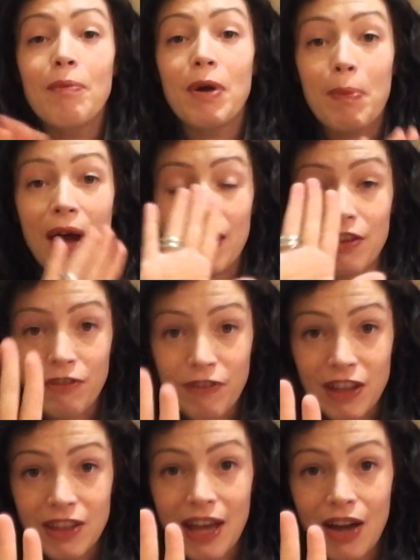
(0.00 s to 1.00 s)
But by the
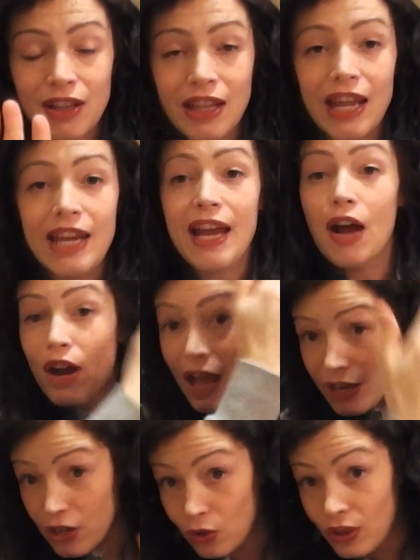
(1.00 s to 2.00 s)
5th count and the 8th count,
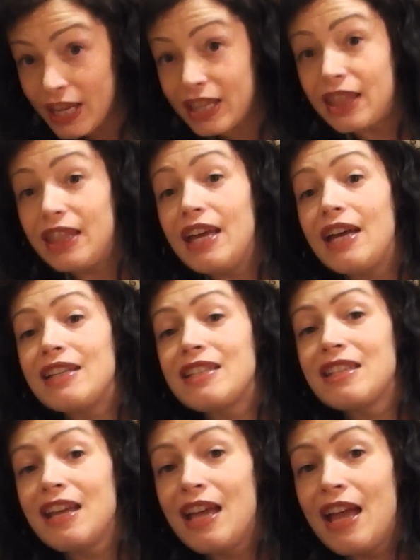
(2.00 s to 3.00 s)
I go like this,